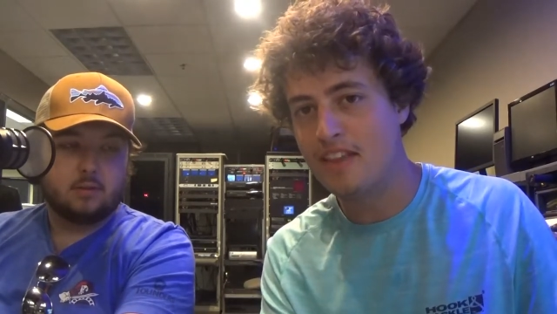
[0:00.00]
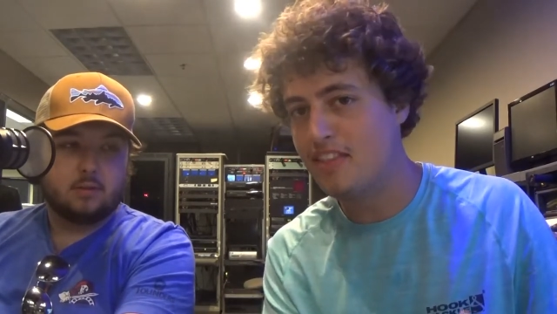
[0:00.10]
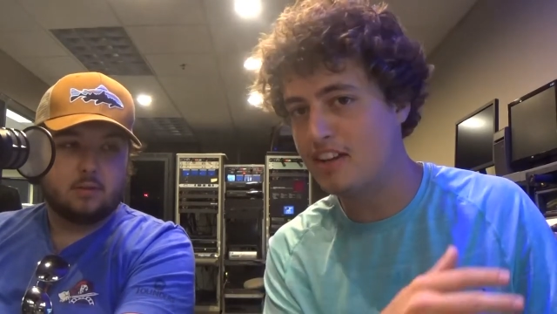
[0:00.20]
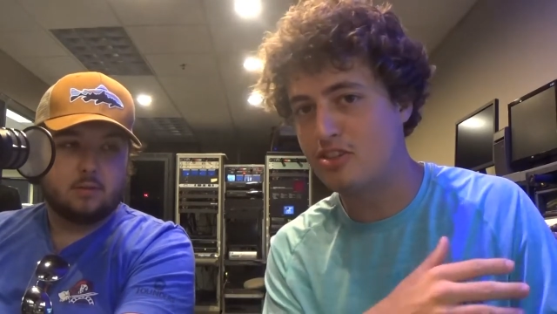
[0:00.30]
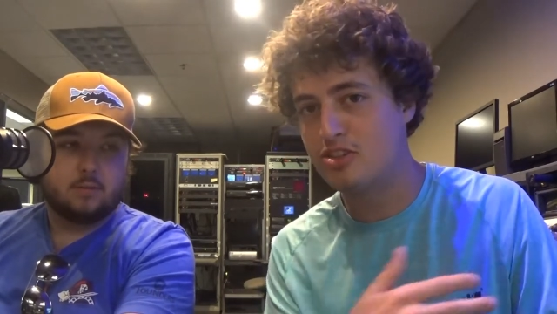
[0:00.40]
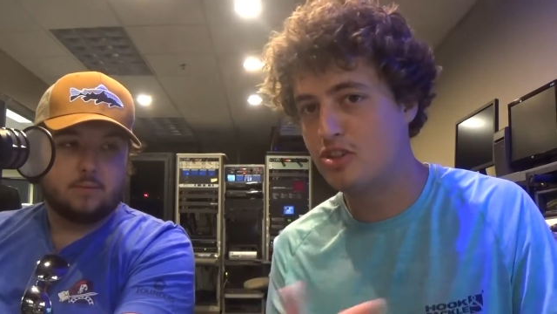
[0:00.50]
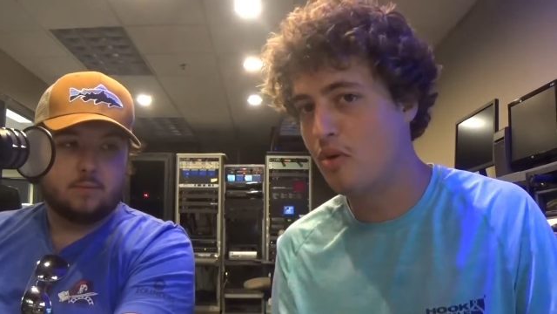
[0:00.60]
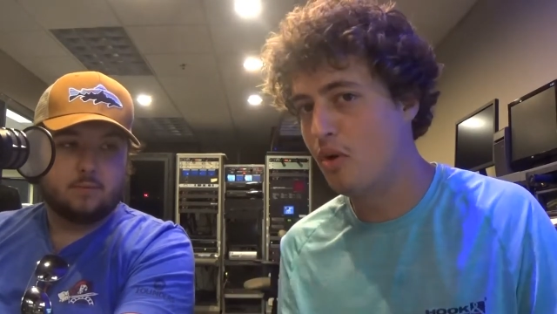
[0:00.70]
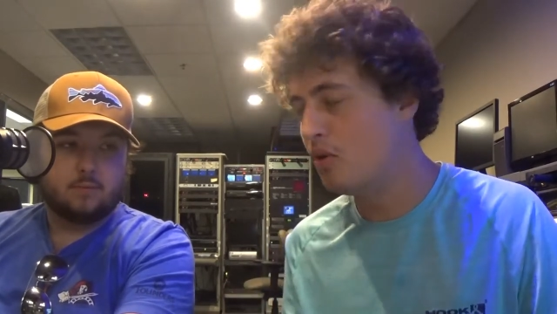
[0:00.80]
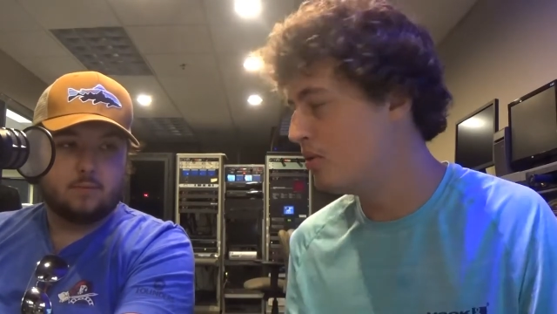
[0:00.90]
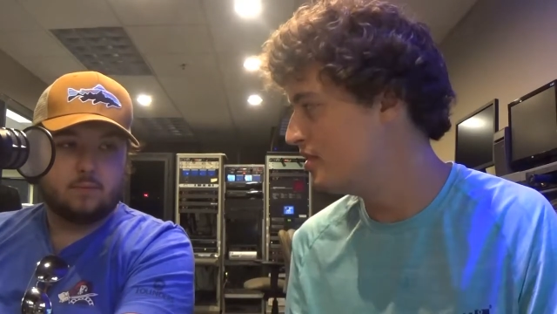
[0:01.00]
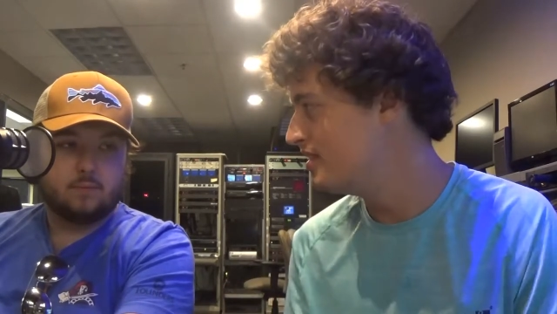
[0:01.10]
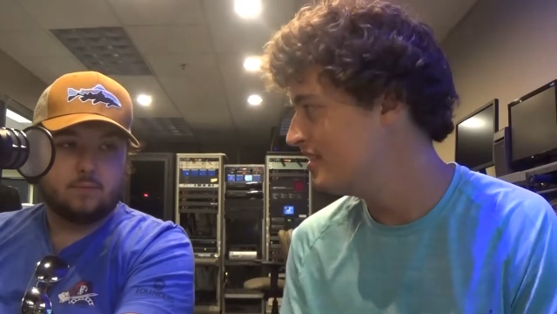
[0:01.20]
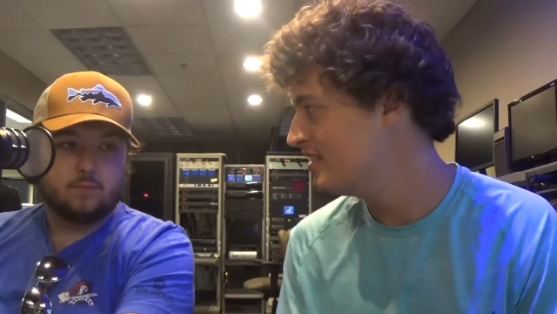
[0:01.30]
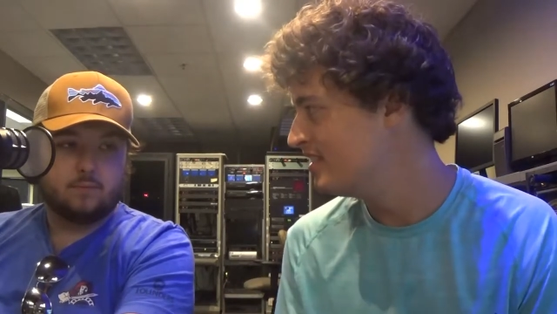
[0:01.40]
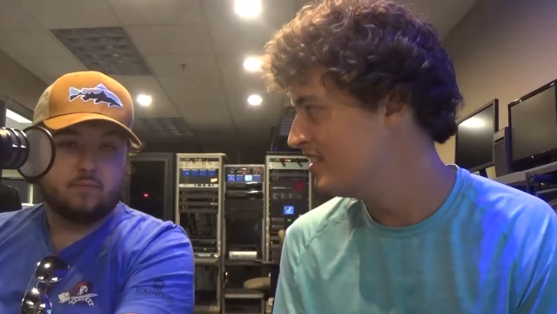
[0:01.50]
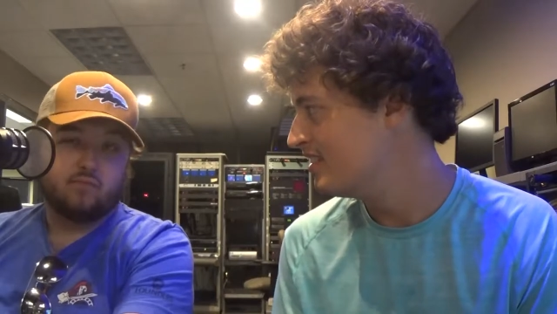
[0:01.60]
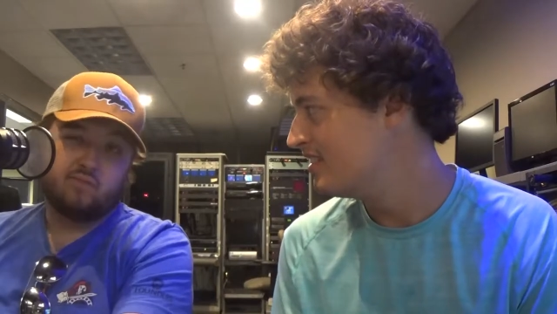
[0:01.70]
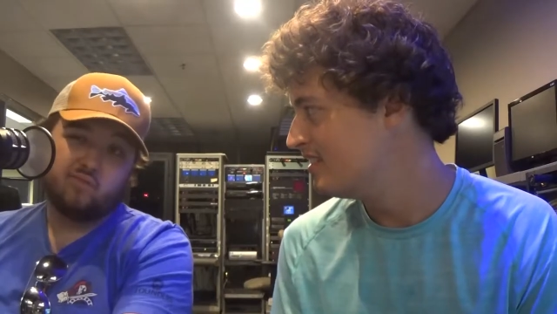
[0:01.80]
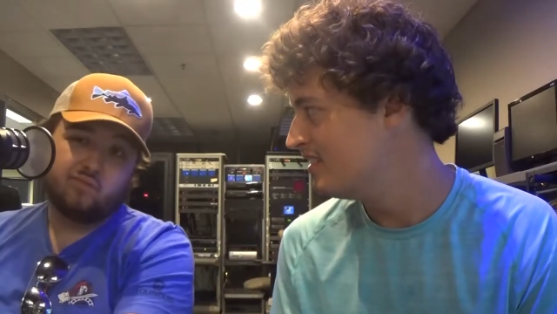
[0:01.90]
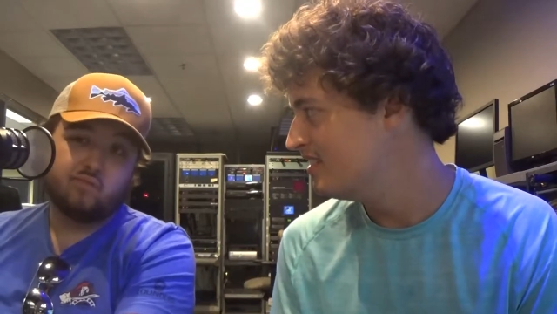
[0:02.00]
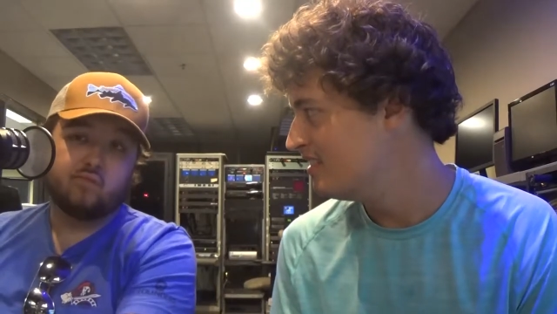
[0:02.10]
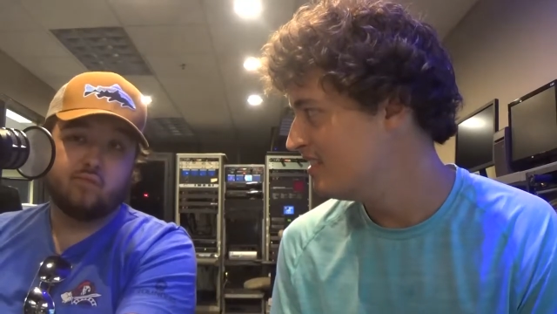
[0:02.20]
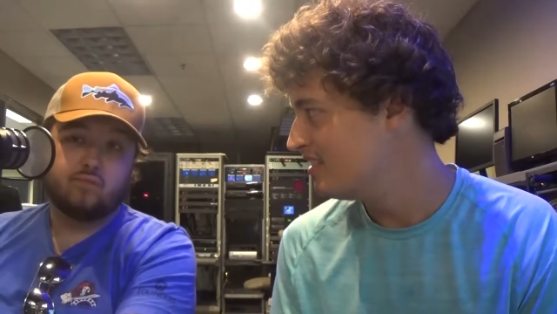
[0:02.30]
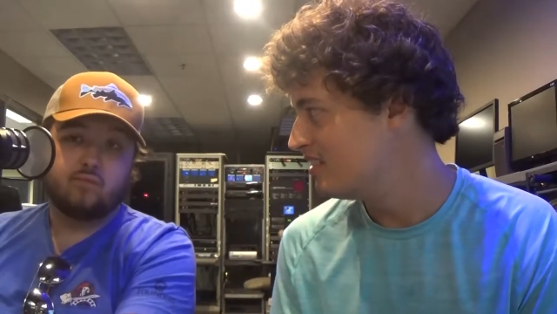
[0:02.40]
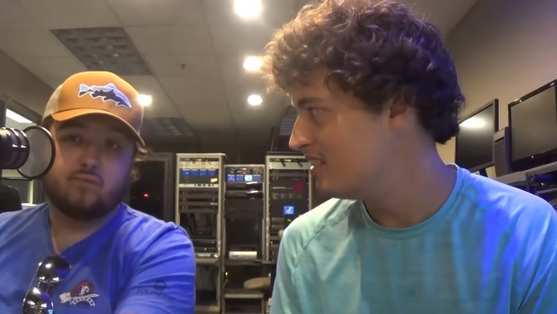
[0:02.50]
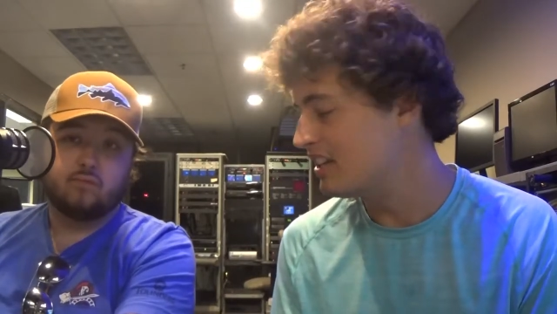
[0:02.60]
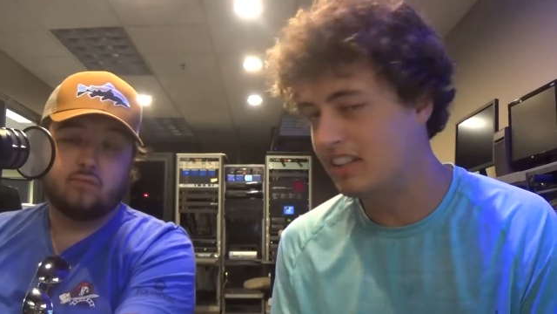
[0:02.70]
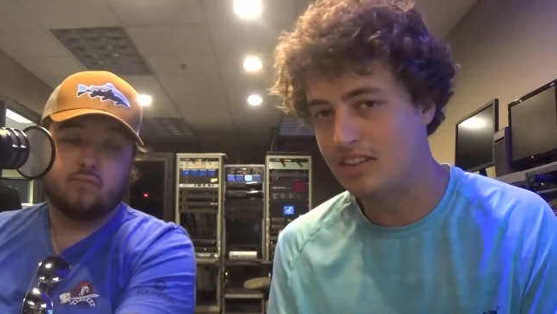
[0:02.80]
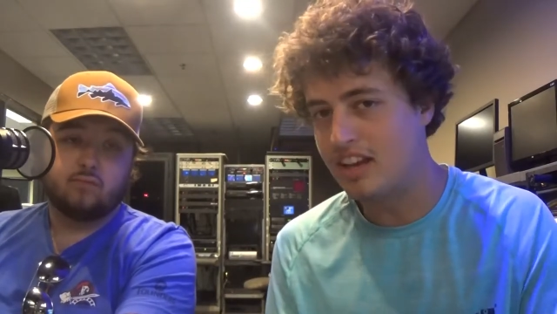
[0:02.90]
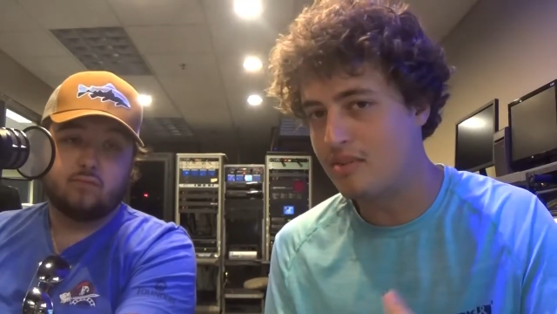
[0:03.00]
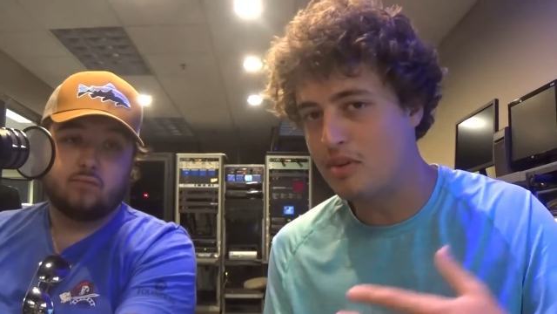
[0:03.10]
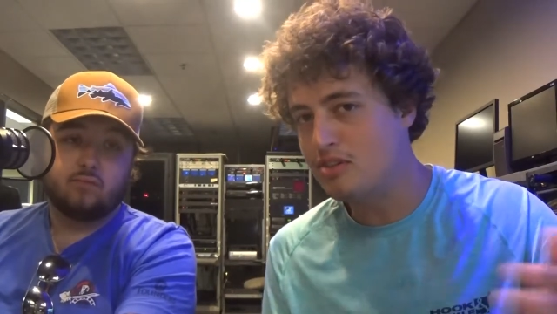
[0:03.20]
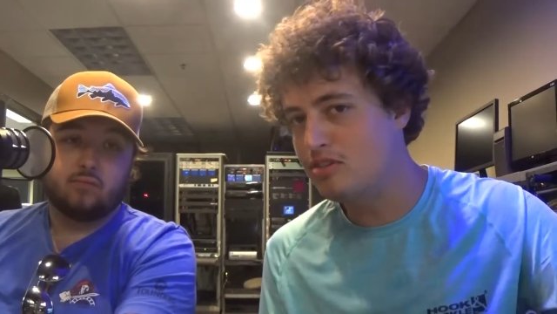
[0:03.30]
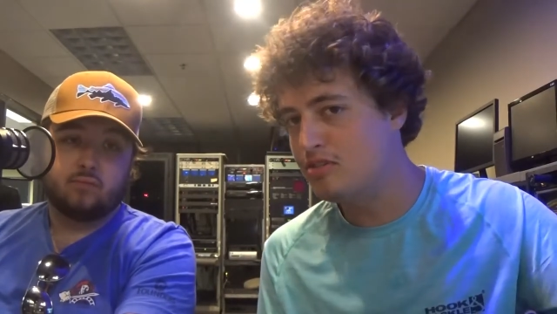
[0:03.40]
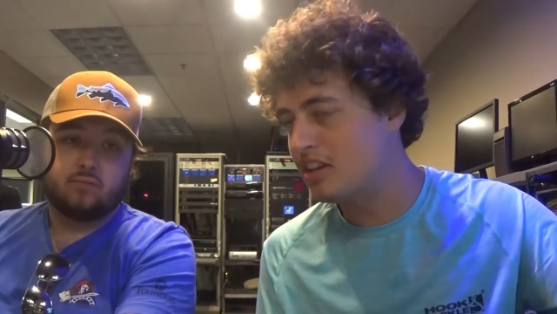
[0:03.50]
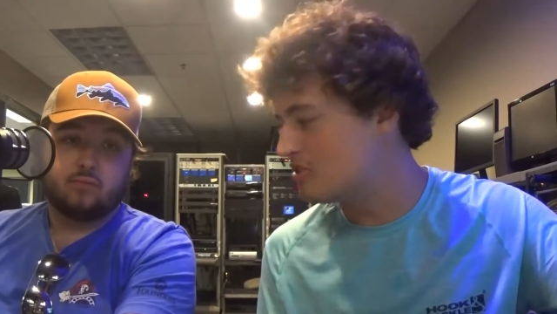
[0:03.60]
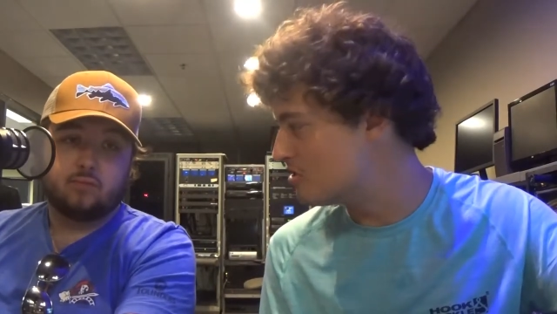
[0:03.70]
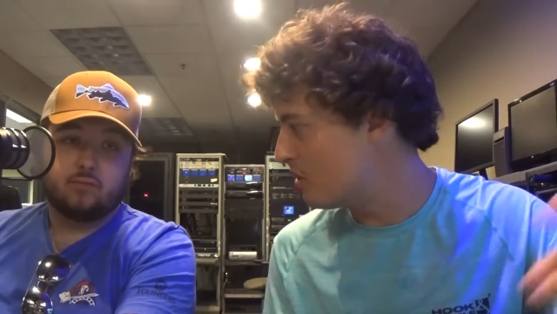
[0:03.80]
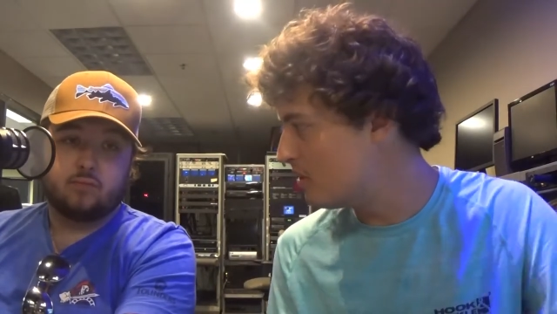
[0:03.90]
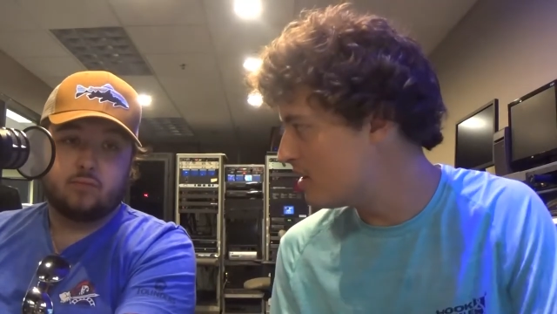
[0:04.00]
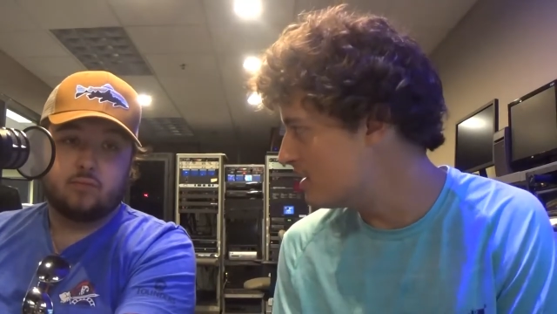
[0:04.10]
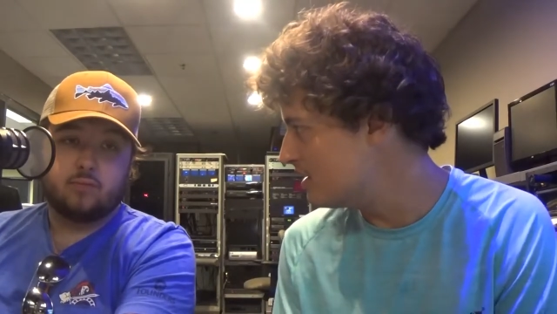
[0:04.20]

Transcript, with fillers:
Speaker 1: That's so old. Like, we used to do that so long